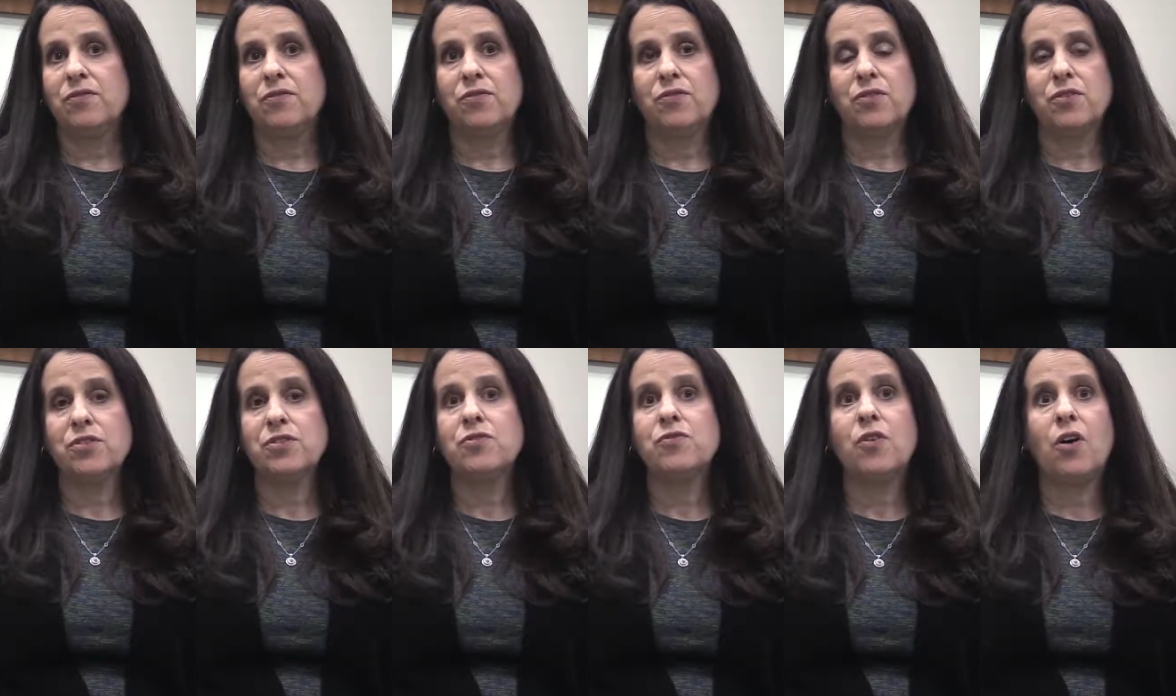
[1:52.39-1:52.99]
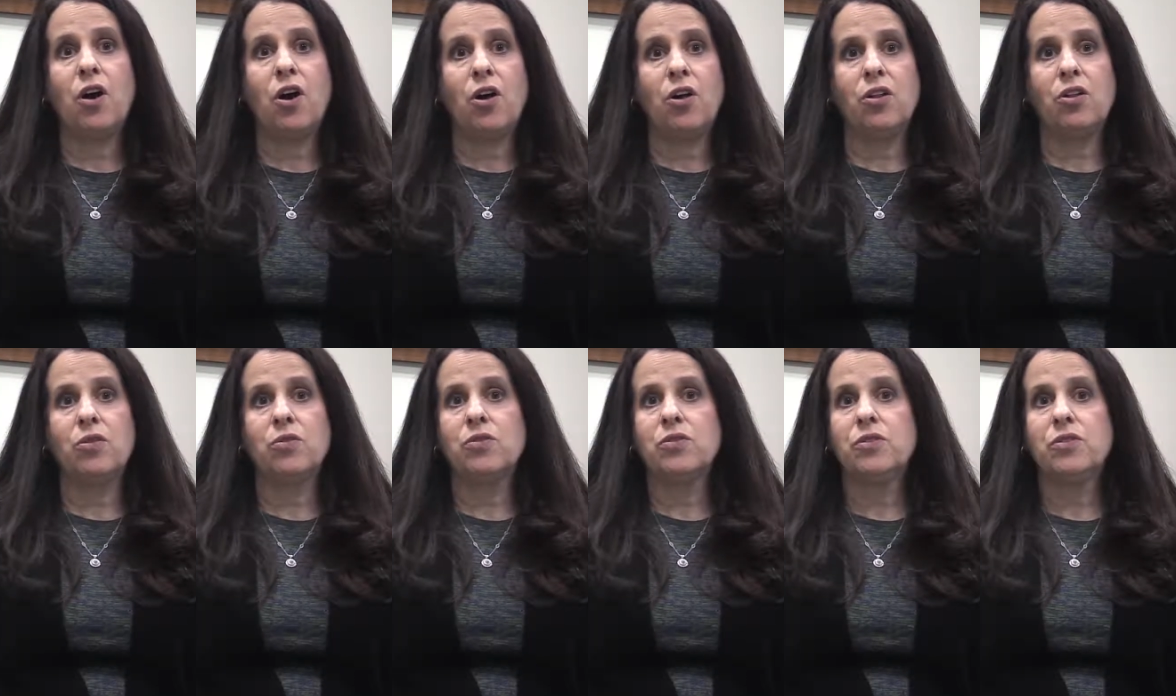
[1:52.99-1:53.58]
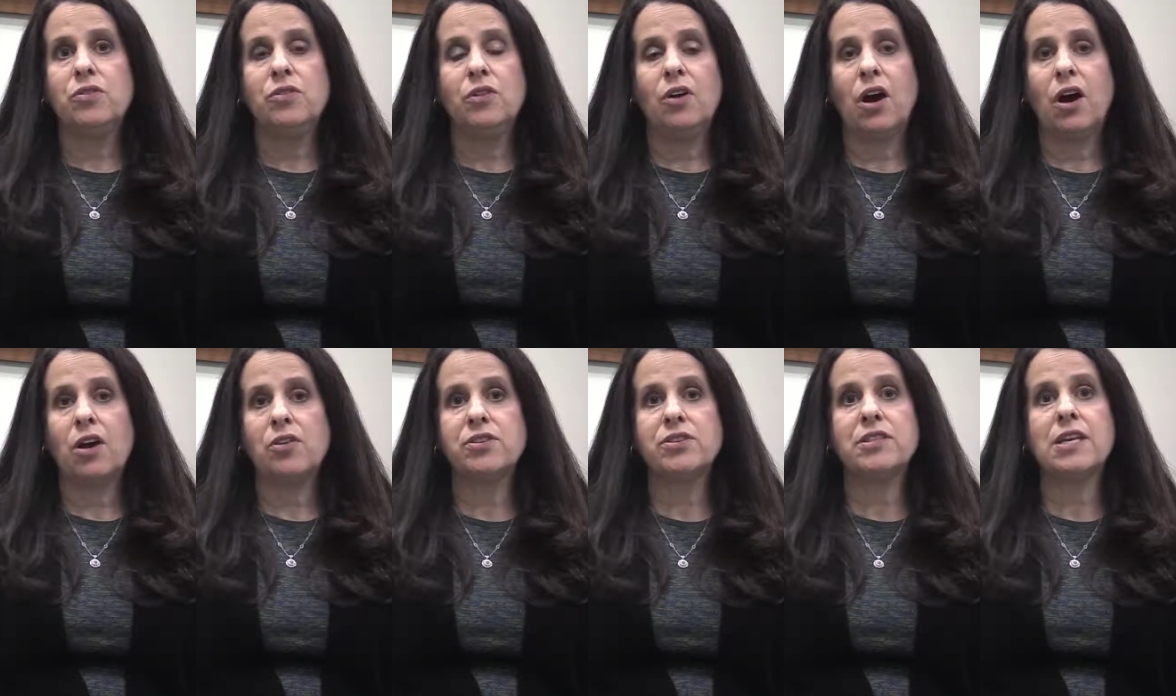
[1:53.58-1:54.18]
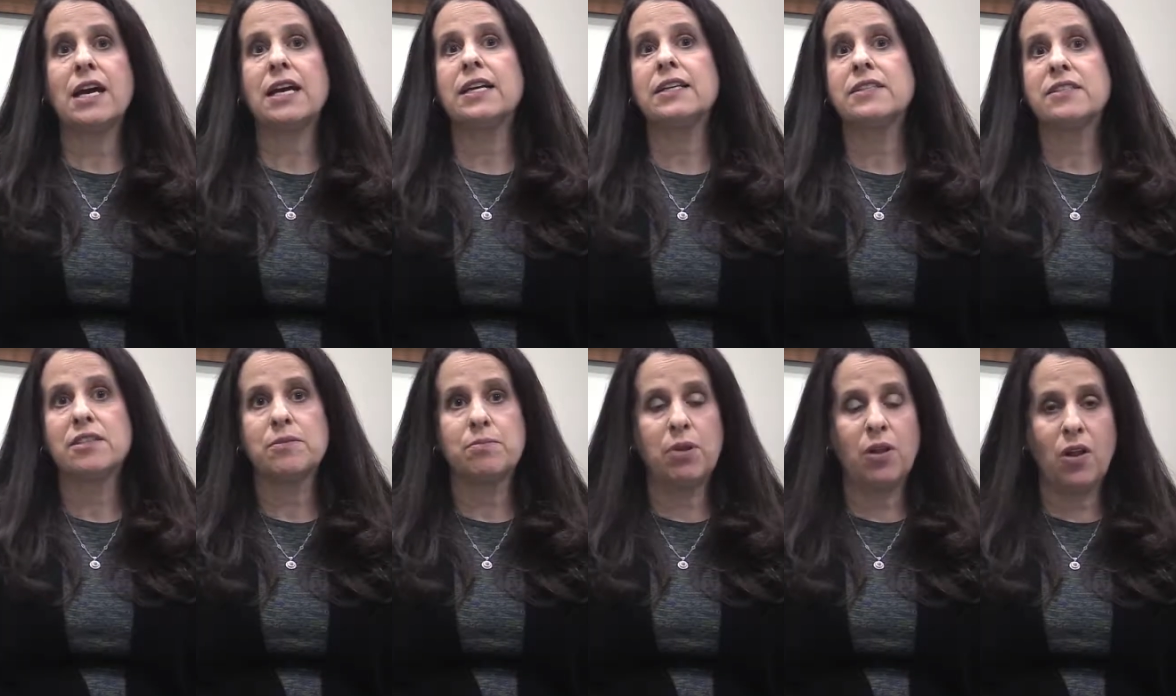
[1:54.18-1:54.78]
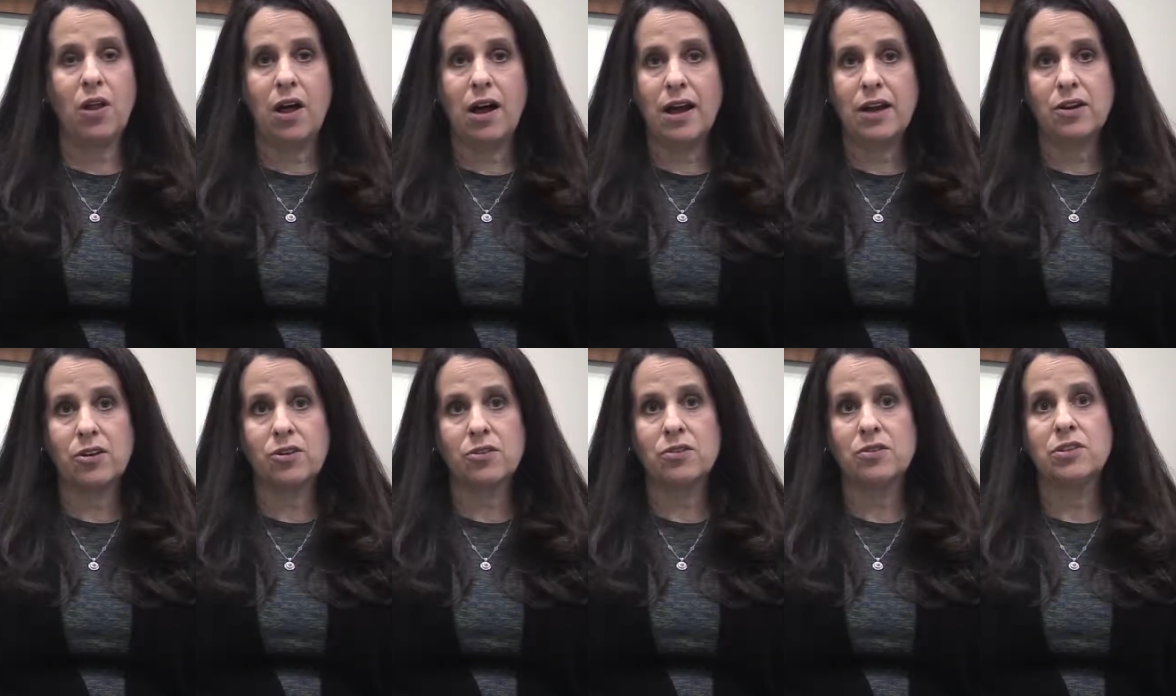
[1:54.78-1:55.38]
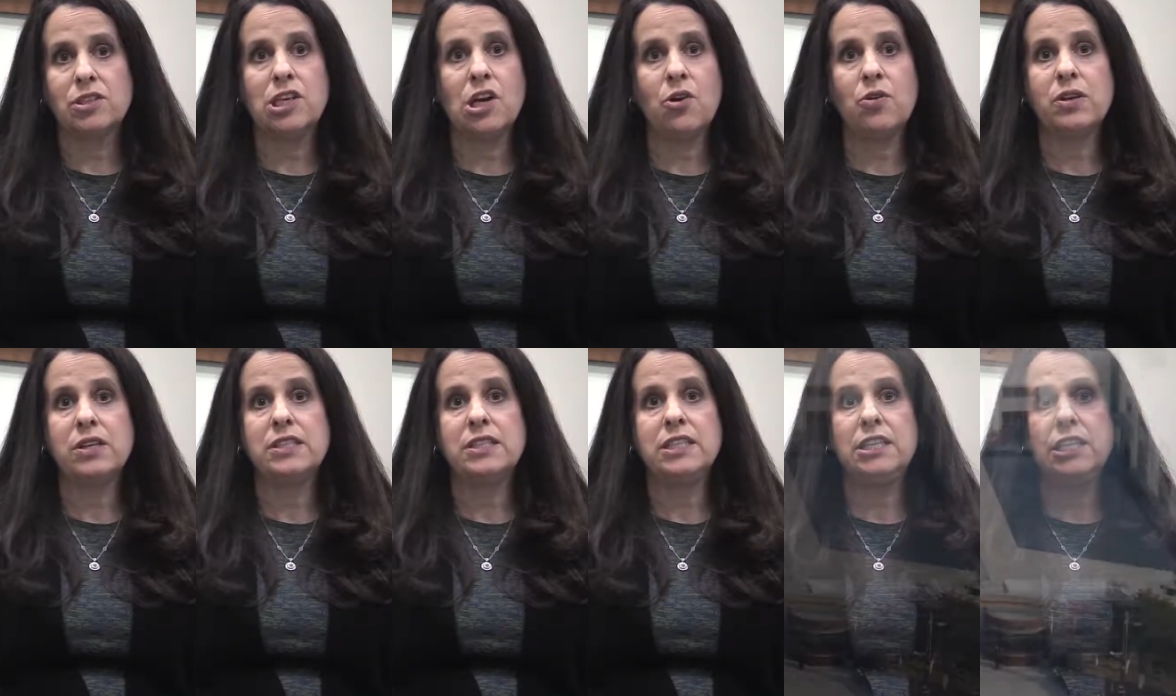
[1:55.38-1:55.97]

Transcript: First of all, our second supplier, known as